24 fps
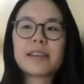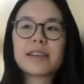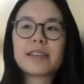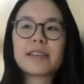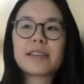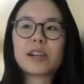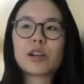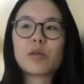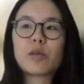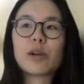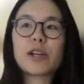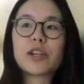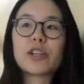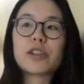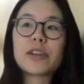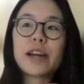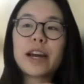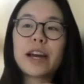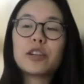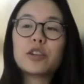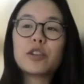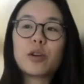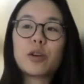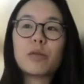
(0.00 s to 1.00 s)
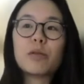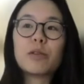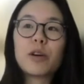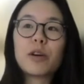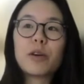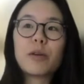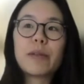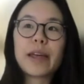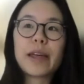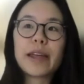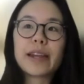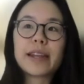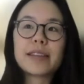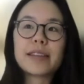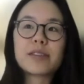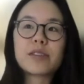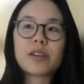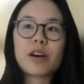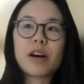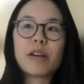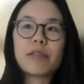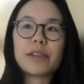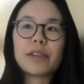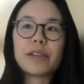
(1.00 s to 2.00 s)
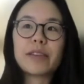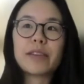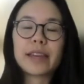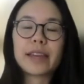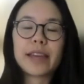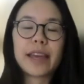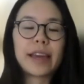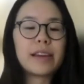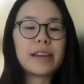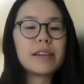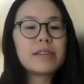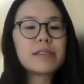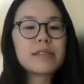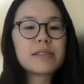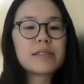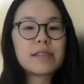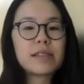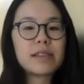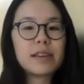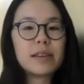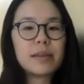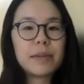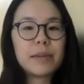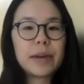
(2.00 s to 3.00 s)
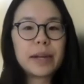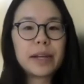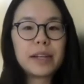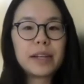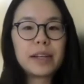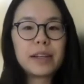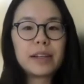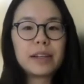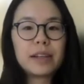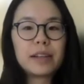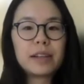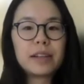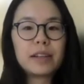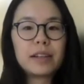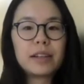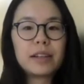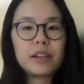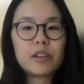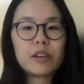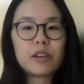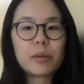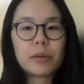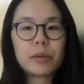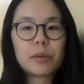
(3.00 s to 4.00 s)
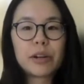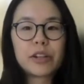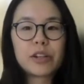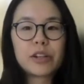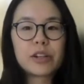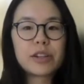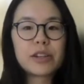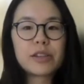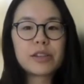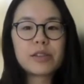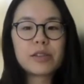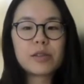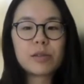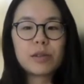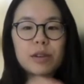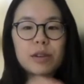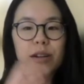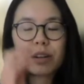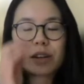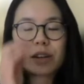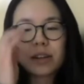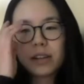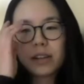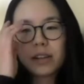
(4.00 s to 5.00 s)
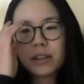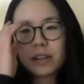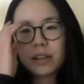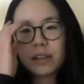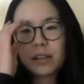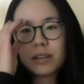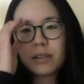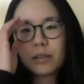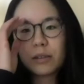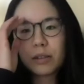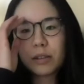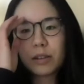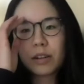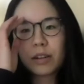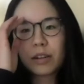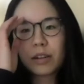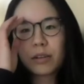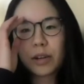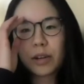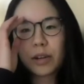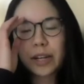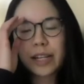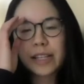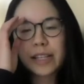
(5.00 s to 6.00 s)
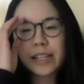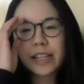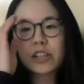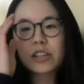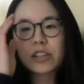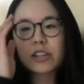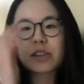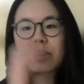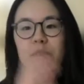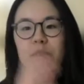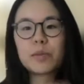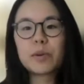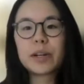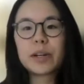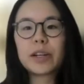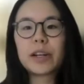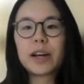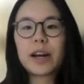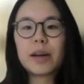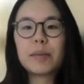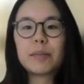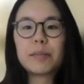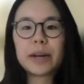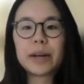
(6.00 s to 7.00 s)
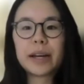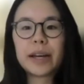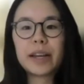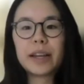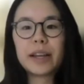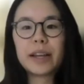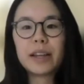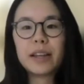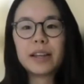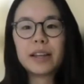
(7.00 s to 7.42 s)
an equation. I don't know that it's often the case in many, corporations or organizations and whatnot, but